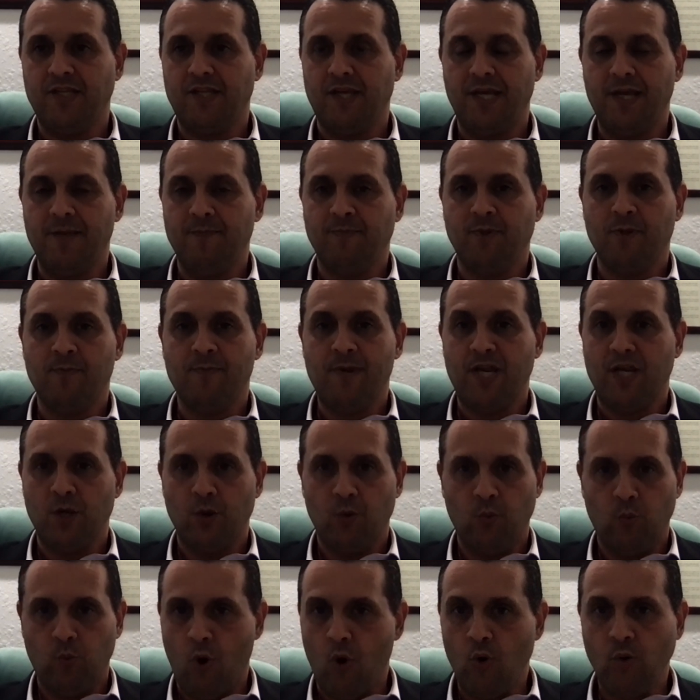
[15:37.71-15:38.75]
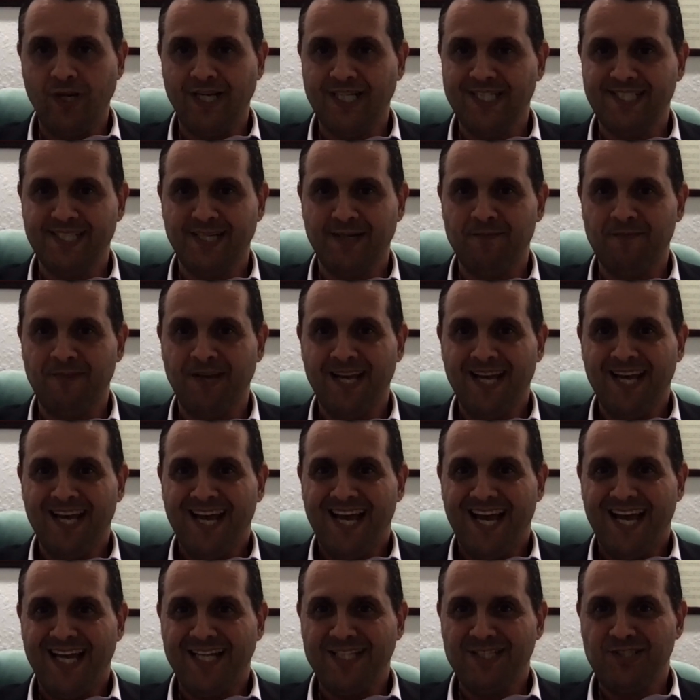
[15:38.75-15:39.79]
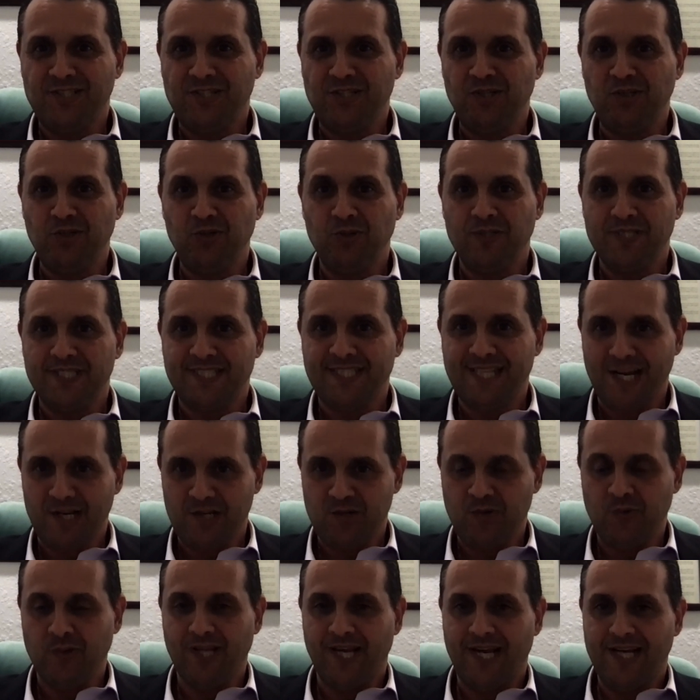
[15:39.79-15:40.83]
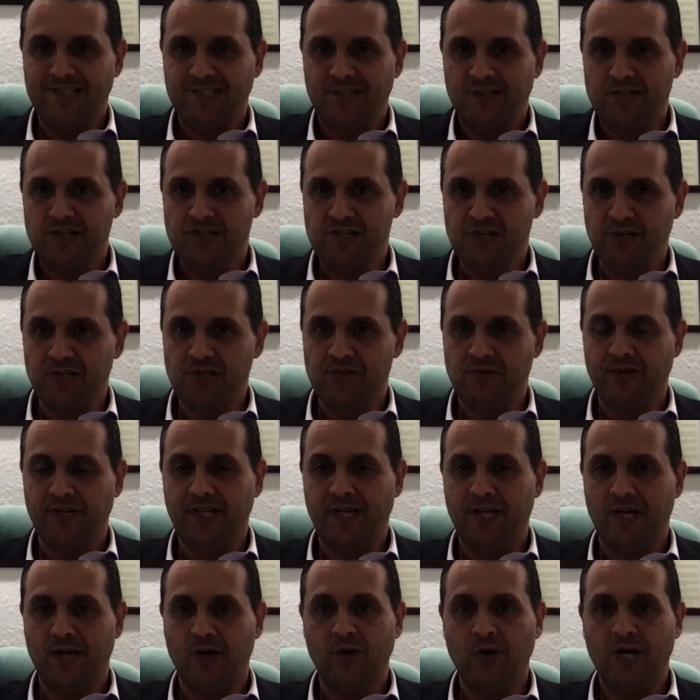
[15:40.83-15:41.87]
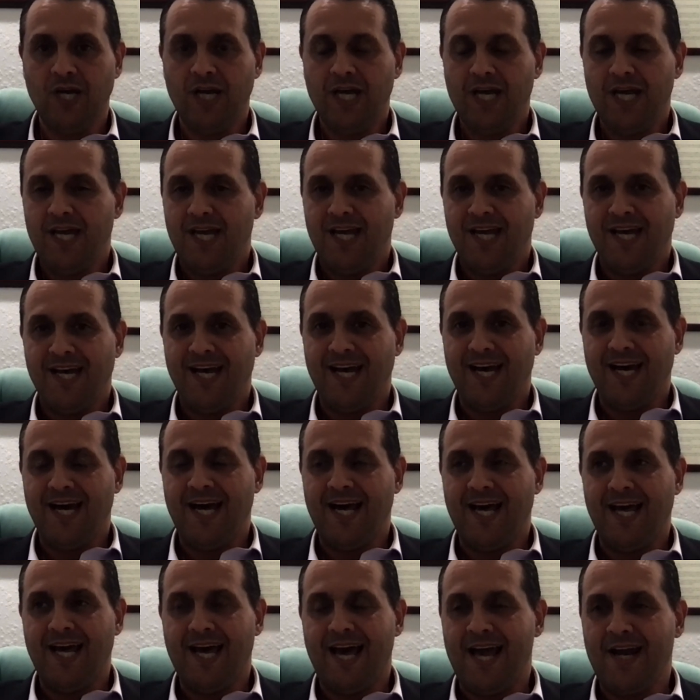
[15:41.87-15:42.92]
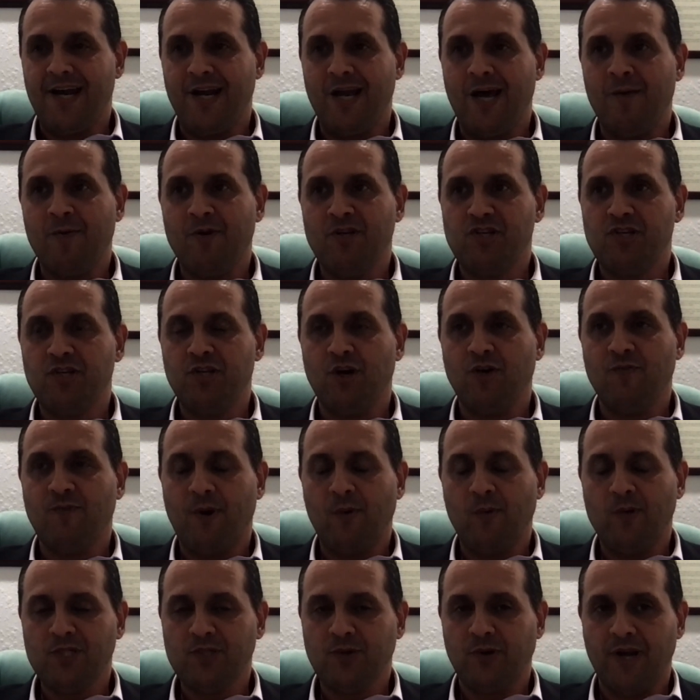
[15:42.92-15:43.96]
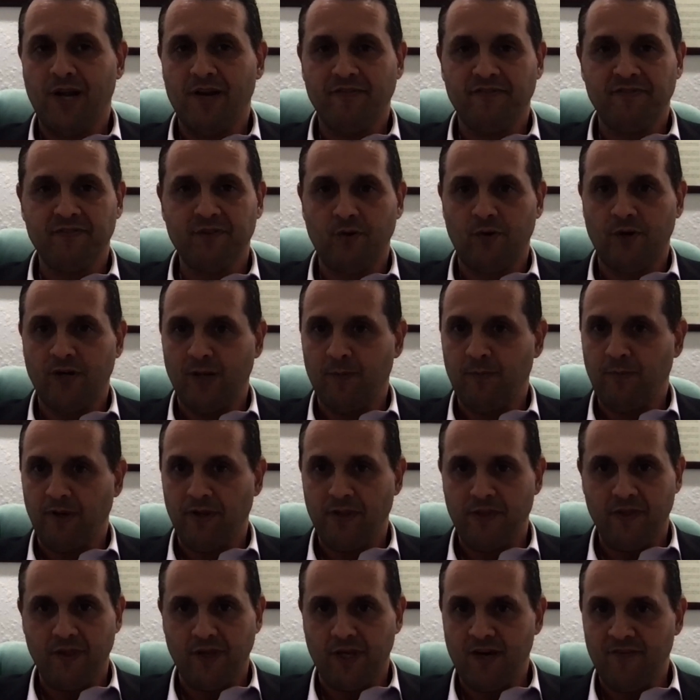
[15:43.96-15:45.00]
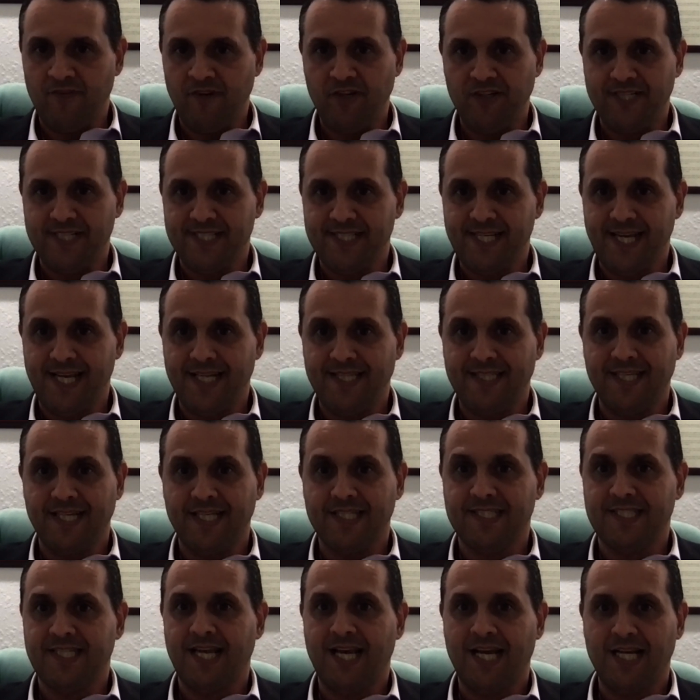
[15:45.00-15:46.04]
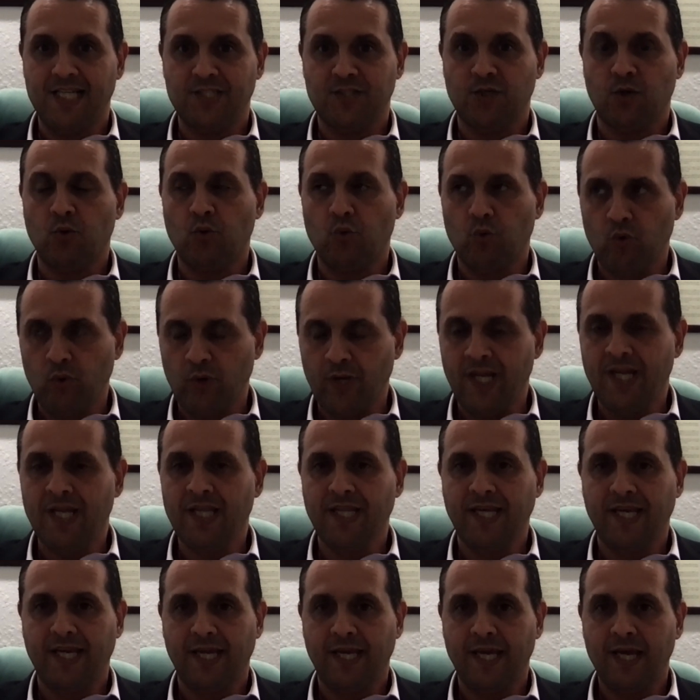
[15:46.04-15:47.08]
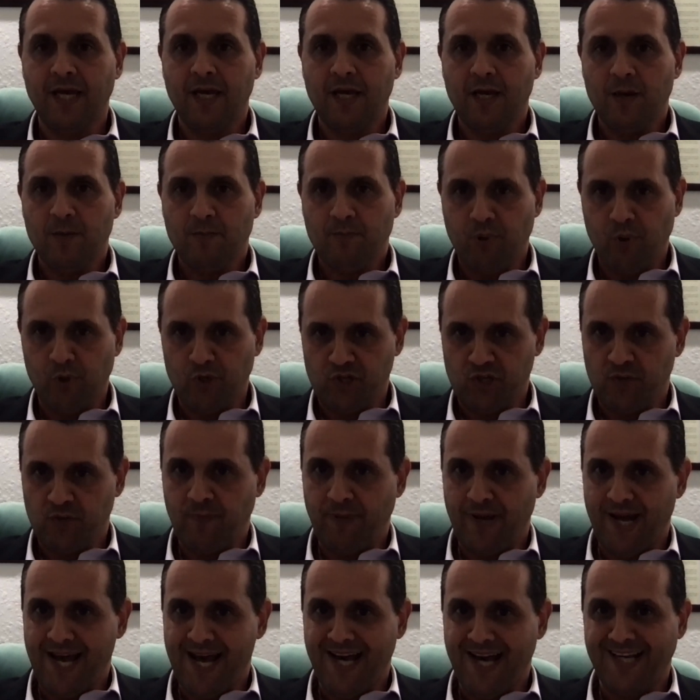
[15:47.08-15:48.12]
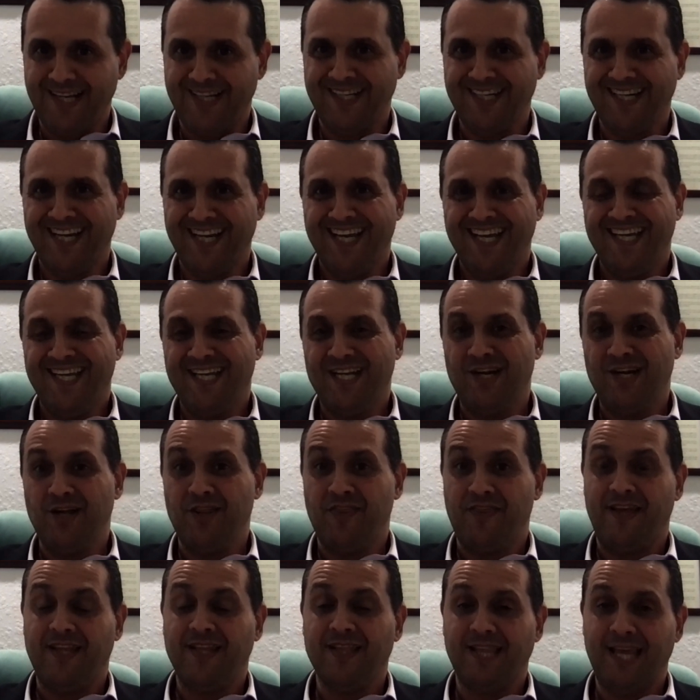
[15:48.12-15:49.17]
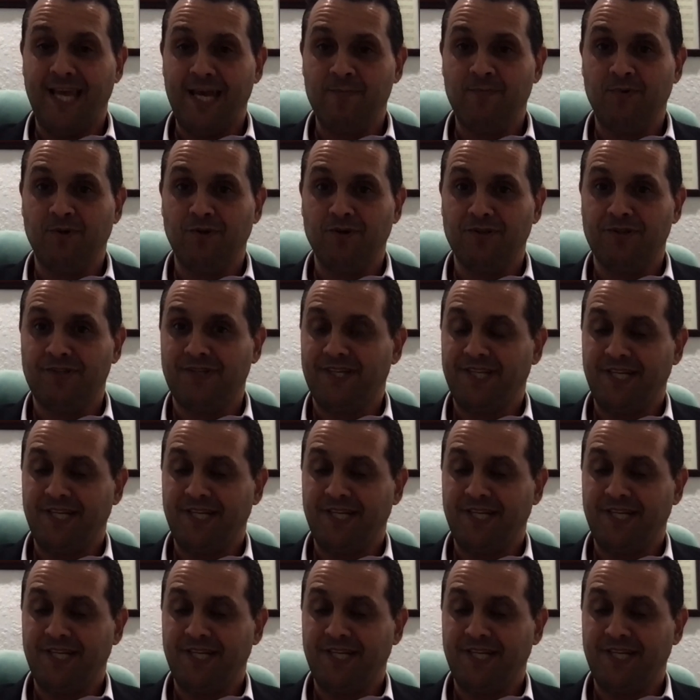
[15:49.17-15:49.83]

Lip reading: to implement wokeism and to sexualize our children. You know, I don't know how much you know about what's going on in Florida, but Governor DeSantis has really pushed back. You know, they labeled,